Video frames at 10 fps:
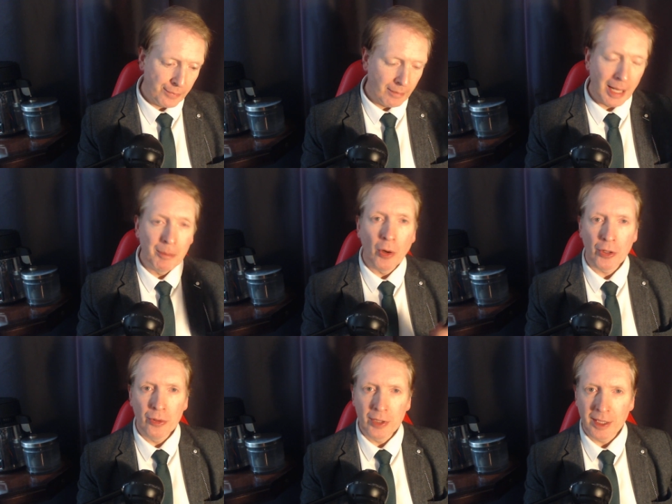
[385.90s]
I'm not
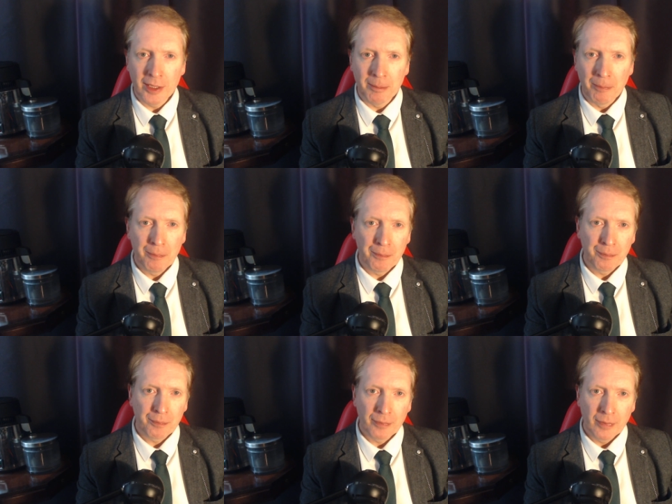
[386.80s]
using them.
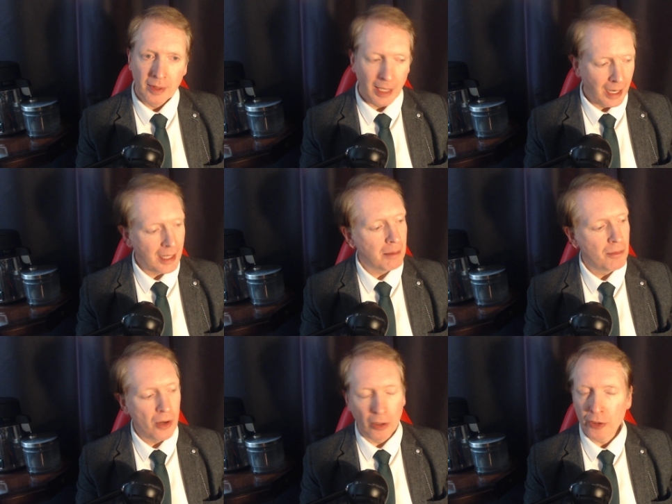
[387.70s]
I am
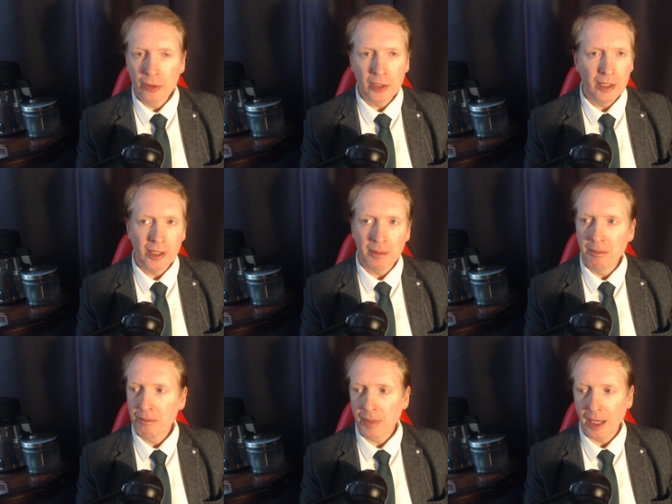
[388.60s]
not using them
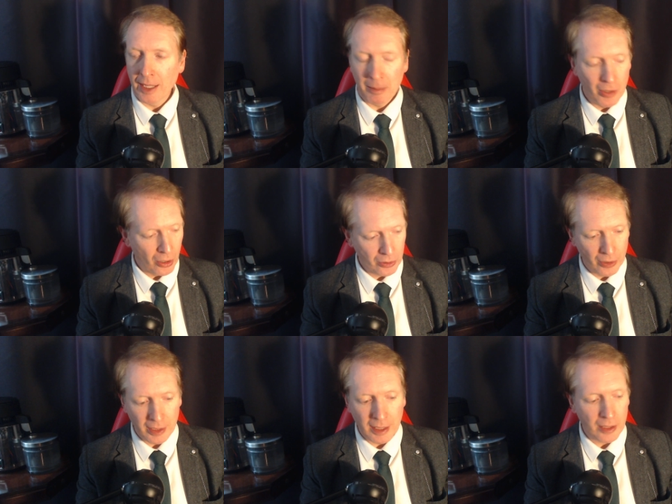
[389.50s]
and I'm not going
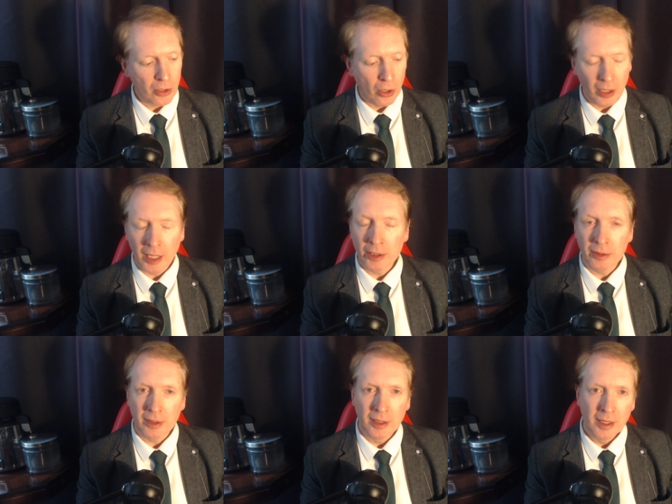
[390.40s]
to get caught out
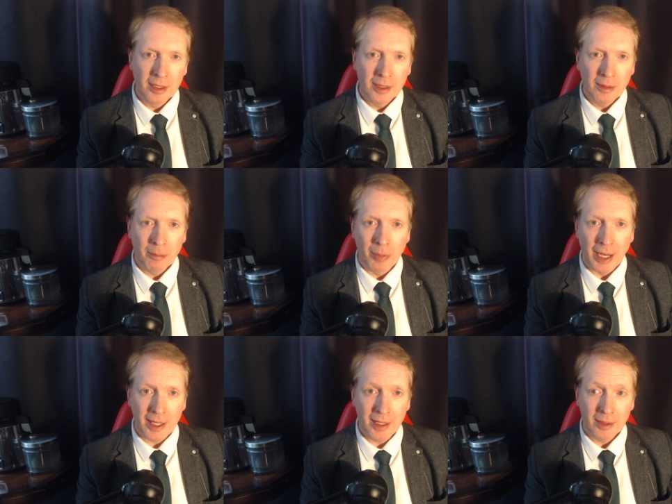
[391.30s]

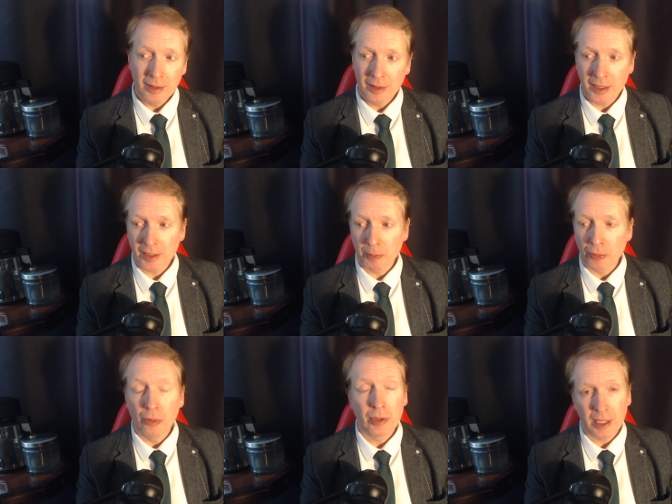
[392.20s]
by this
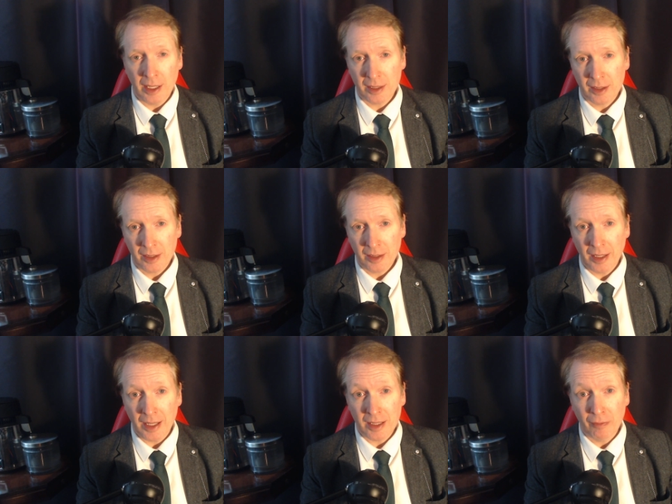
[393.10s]
process
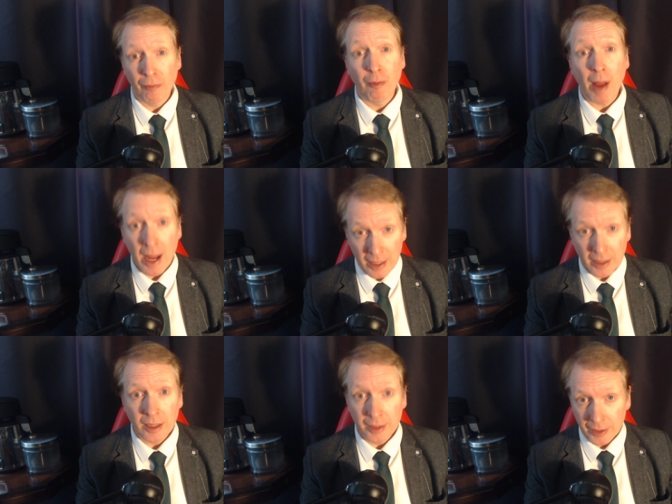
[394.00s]
that is very
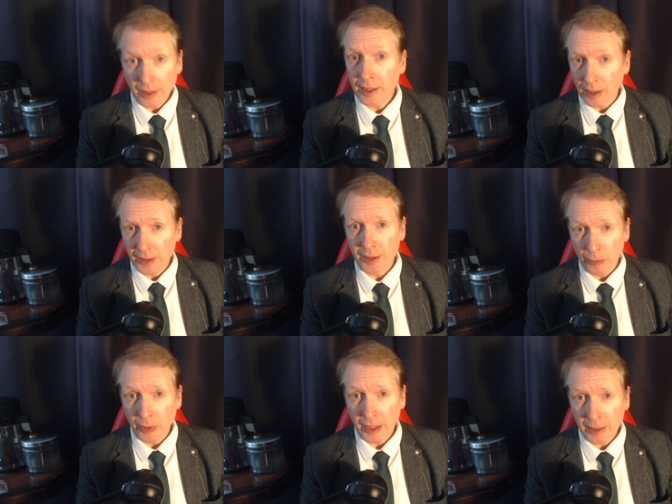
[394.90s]
clearly
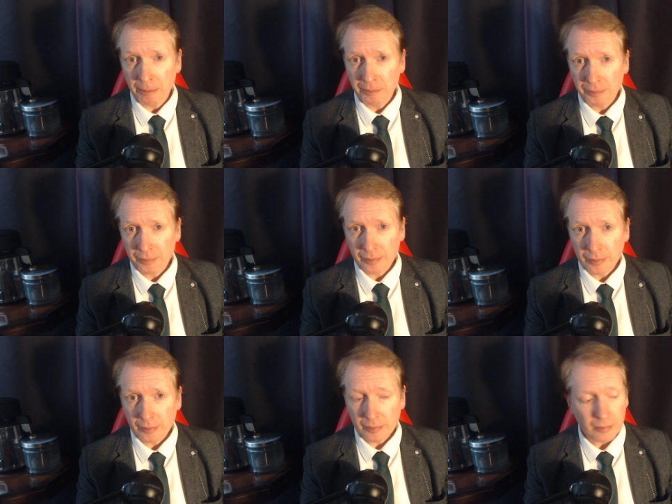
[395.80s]
underway.
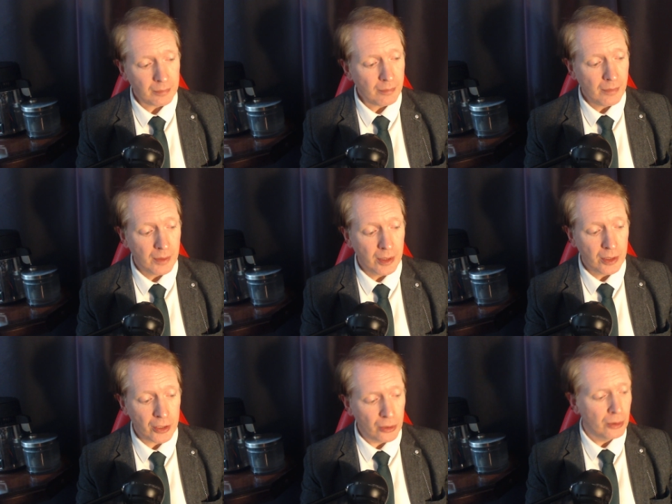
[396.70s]

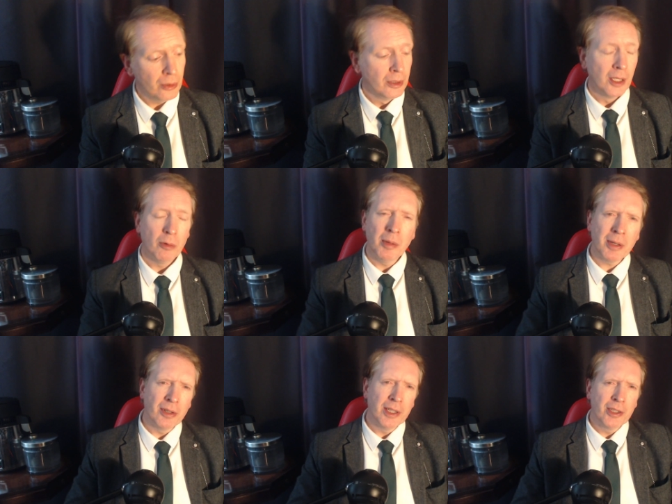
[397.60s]
So, what am I
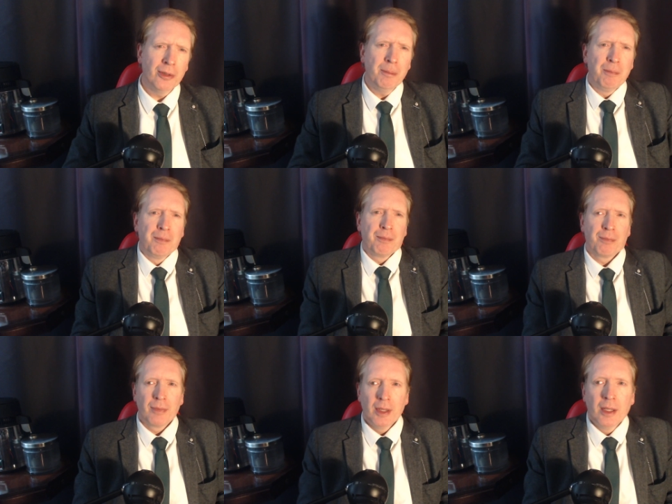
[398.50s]
going to do?
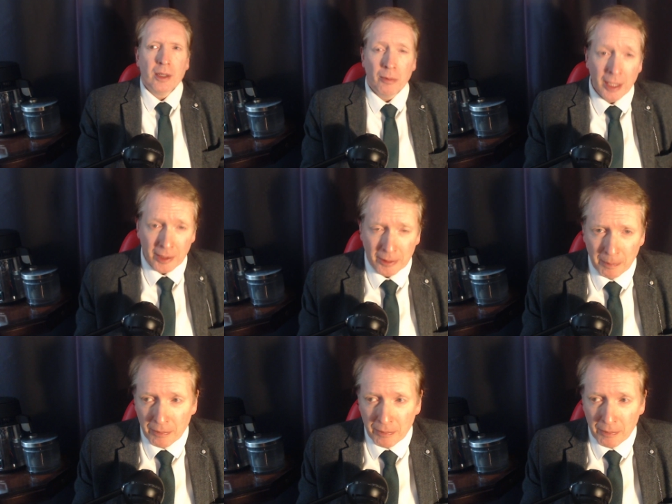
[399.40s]
Well,